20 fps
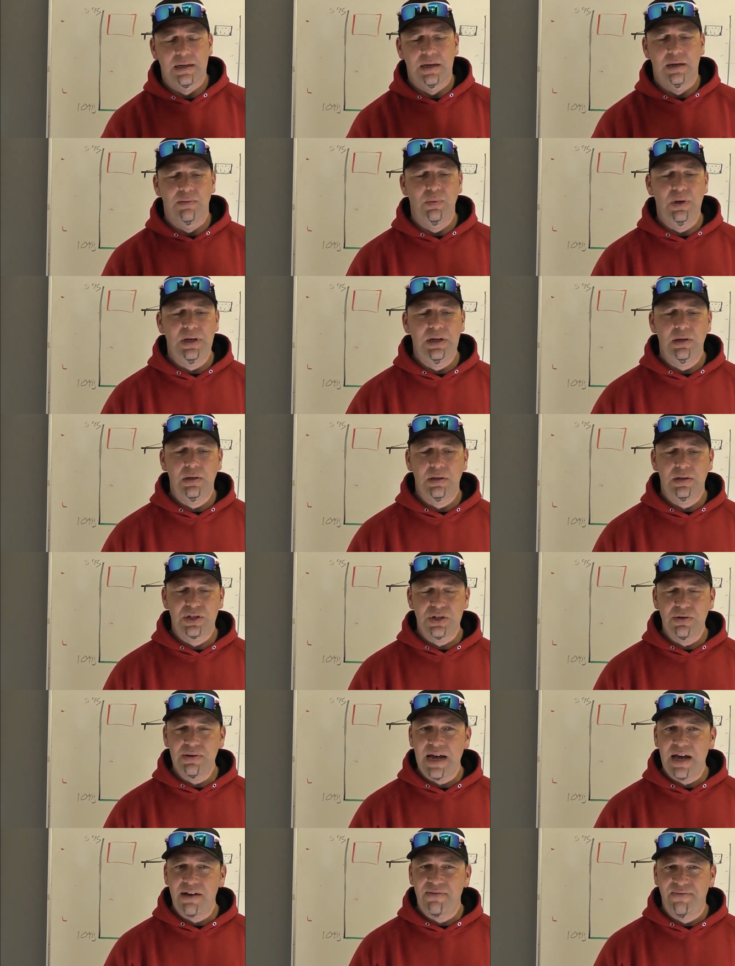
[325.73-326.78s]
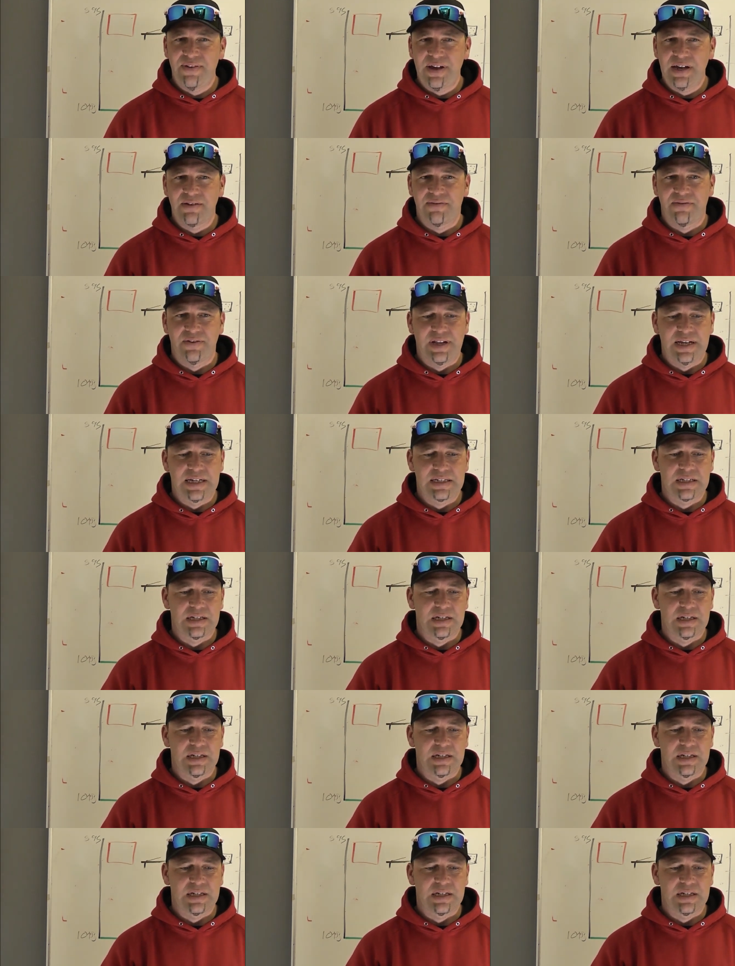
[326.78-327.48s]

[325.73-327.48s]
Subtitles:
and we do get a figure for this,